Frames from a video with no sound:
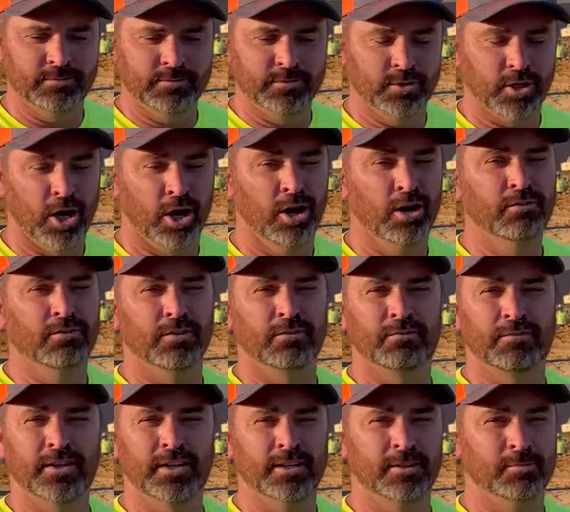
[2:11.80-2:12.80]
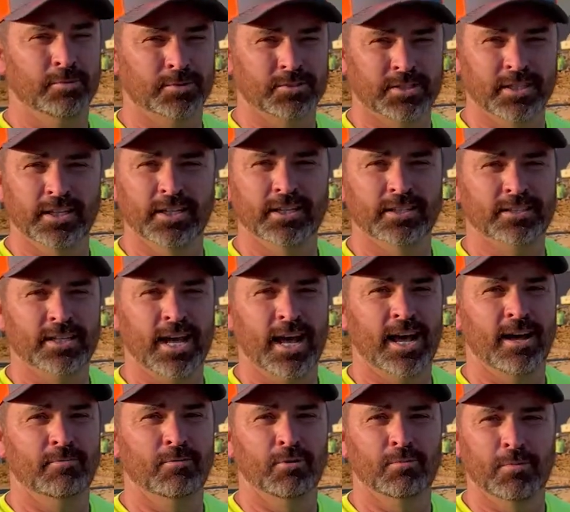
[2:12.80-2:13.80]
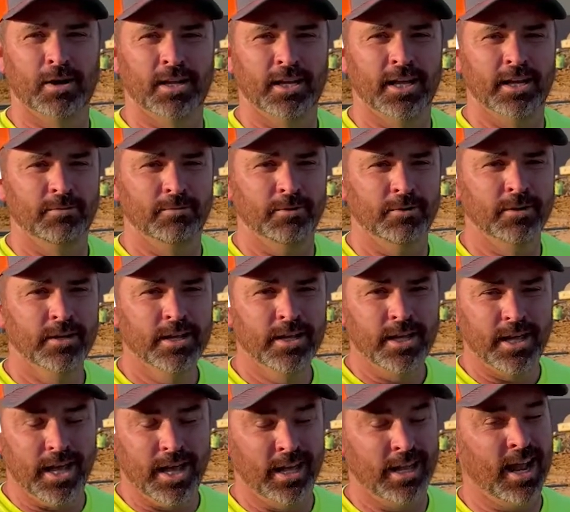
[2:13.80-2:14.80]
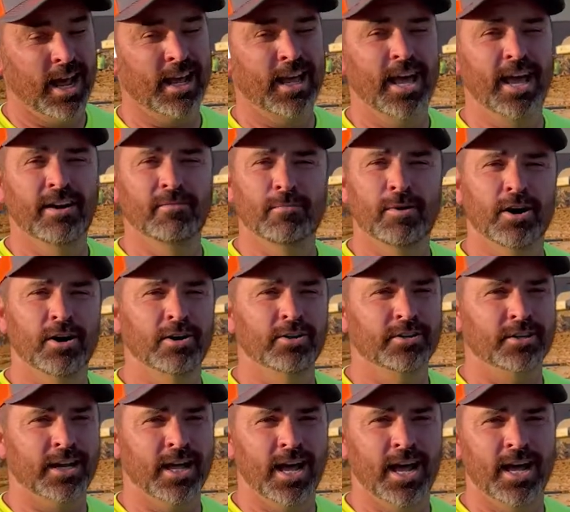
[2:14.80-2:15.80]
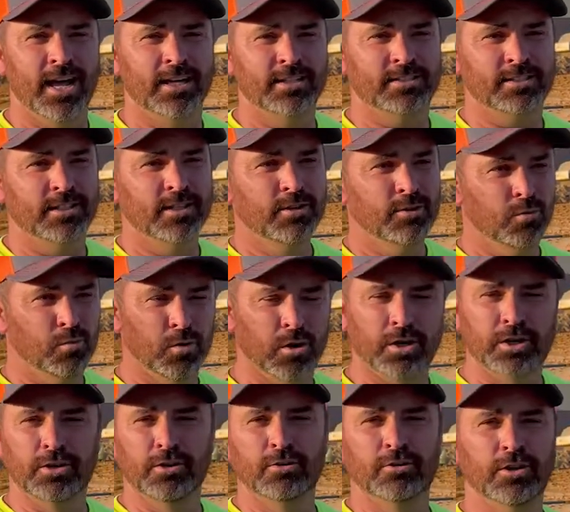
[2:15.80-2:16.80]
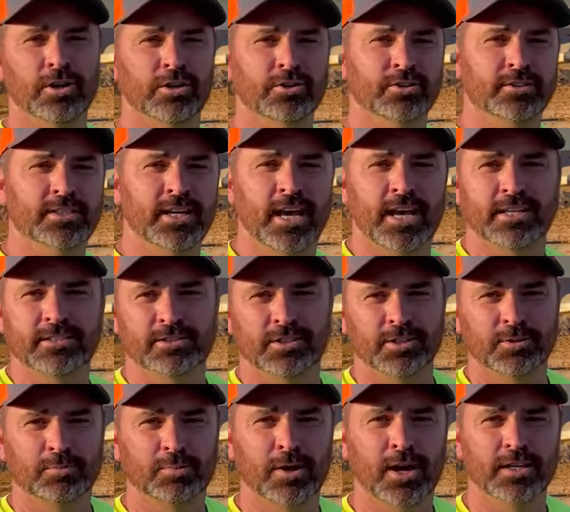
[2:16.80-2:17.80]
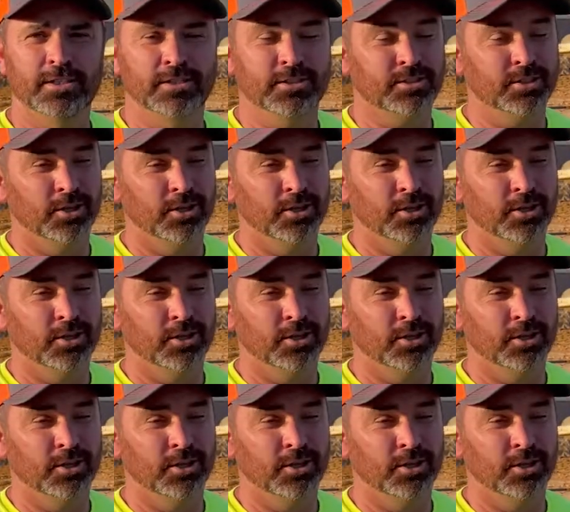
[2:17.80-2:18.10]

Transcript: over 50% of time on my labor, and I can have my other guys working on other tasks of the project.